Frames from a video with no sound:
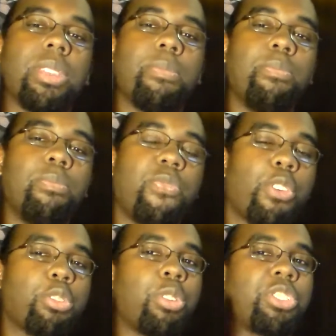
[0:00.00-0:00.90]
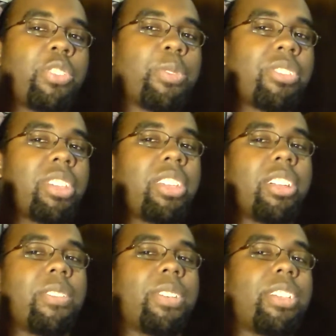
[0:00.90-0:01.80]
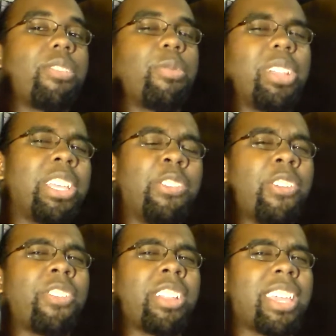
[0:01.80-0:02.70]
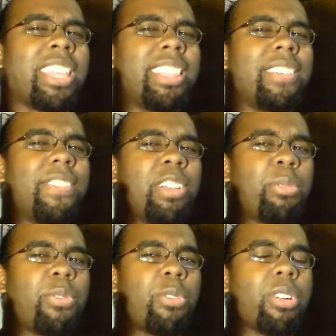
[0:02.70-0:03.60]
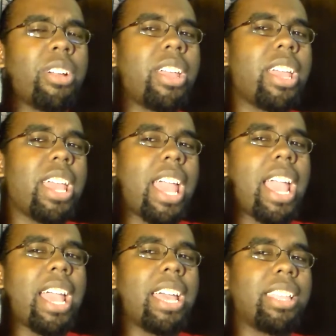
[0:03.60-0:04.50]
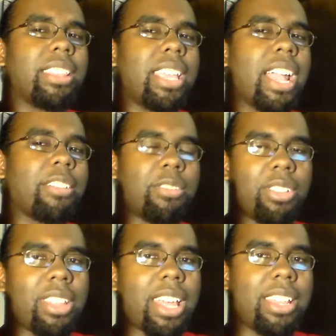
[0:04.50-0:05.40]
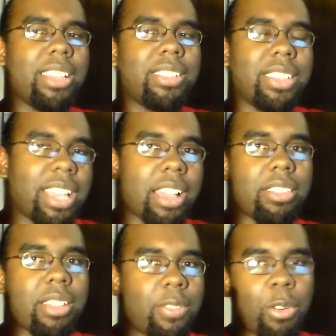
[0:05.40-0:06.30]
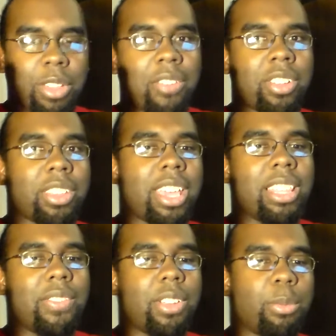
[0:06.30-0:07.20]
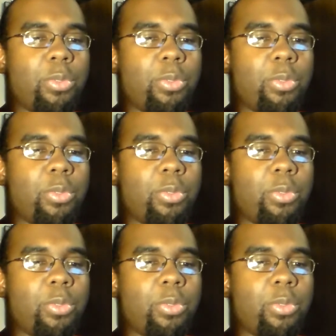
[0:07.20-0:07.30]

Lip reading: the first question everyone's thinking of is, really, you never done a Keith Lee video before? And the answer to that is yes, of course I have done a Keith Lee video